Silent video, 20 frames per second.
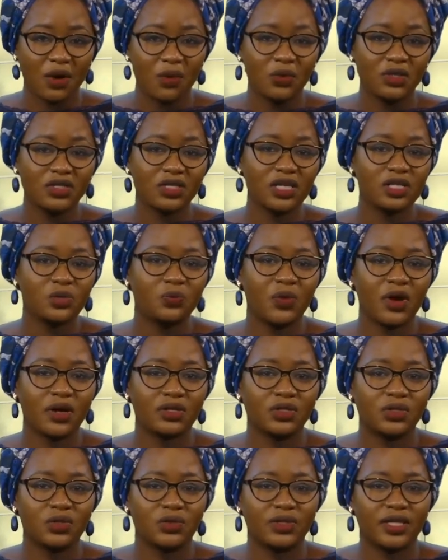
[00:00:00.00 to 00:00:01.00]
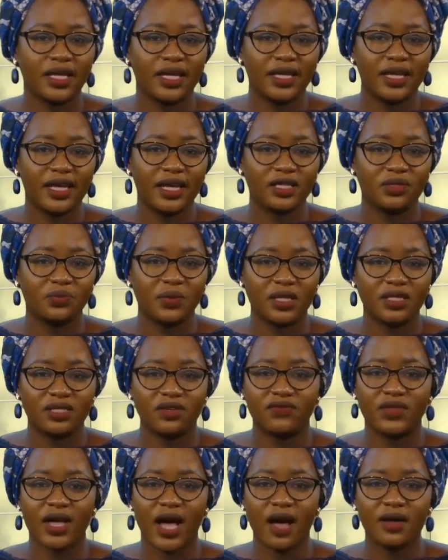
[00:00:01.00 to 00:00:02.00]
We just brought you the engagement
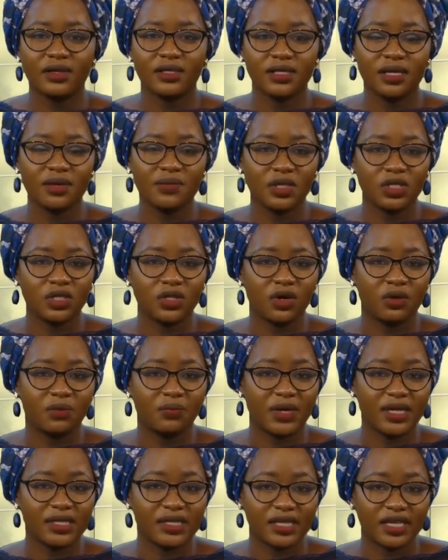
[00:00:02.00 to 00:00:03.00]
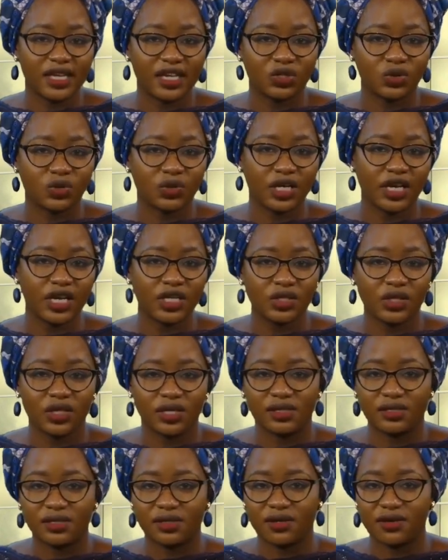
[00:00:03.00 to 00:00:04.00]
of the House Committee on Basic Education
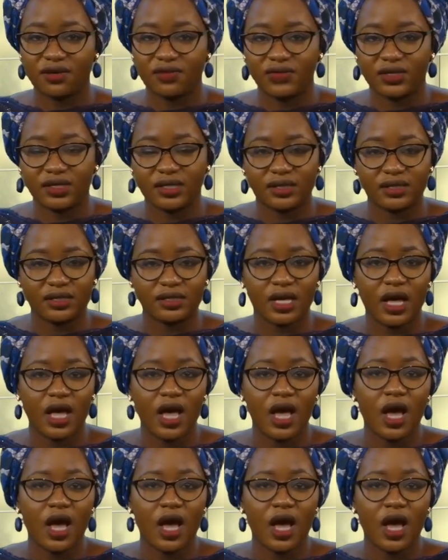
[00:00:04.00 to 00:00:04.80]
and Services.